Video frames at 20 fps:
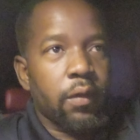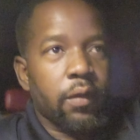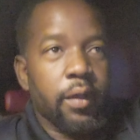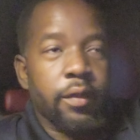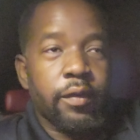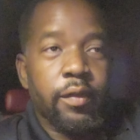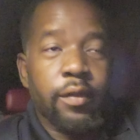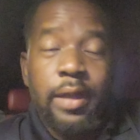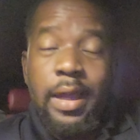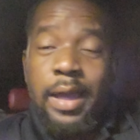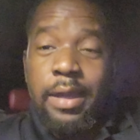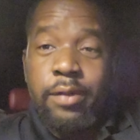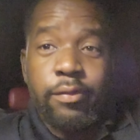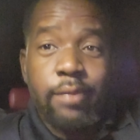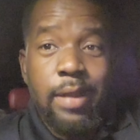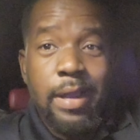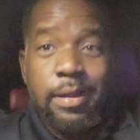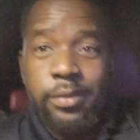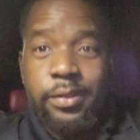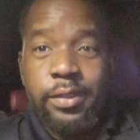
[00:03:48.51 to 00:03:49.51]
there's a lot
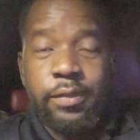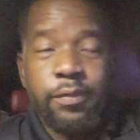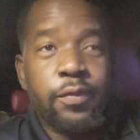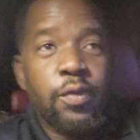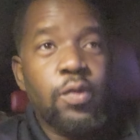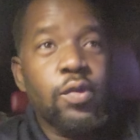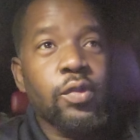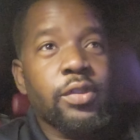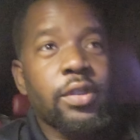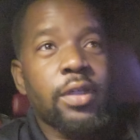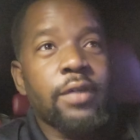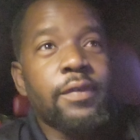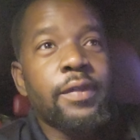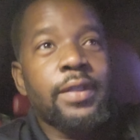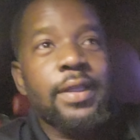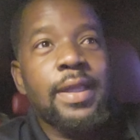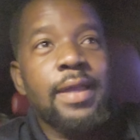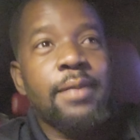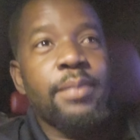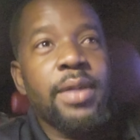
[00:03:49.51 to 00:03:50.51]
of routes in food
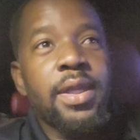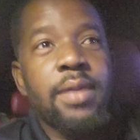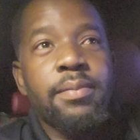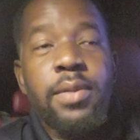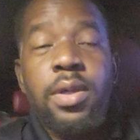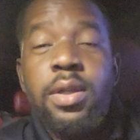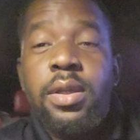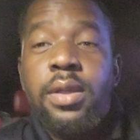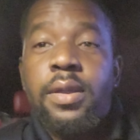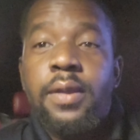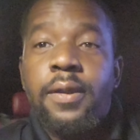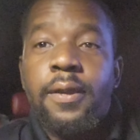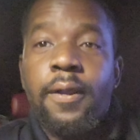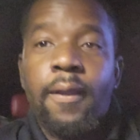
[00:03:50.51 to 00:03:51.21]
service that make money